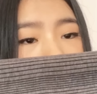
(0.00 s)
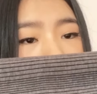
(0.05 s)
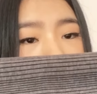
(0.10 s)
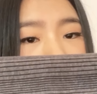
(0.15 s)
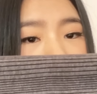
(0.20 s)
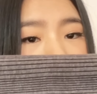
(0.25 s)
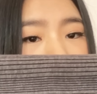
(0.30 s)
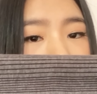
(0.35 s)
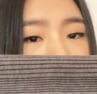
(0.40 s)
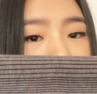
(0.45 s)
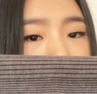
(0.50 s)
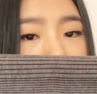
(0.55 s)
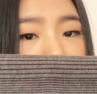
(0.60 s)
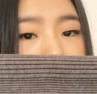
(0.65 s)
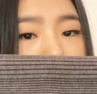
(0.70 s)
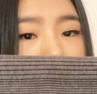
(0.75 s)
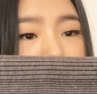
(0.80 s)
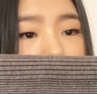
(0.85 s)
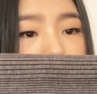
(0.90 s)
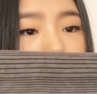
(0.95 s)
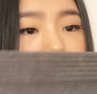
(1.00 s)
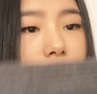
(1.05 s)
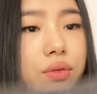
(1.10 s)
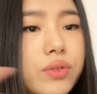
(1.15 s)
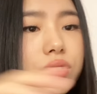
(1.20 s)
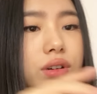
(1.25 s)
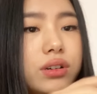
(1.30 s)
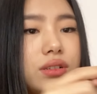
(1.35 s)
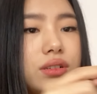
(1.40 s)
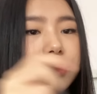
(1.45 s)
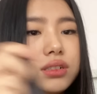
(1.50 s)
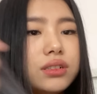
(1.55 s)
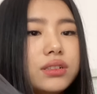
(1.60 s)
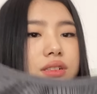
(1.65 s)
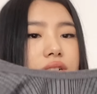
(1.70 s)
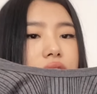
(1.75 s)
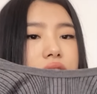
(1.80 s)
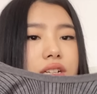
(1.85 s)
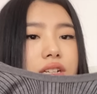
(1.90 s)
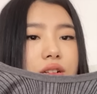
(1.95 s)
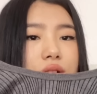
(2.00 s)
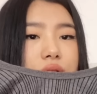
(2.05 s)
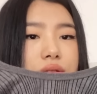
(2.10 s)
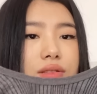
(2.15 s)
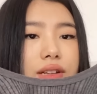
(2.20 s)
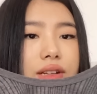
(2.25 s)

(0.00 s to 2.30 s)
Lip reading: and it has stripes all over. It looks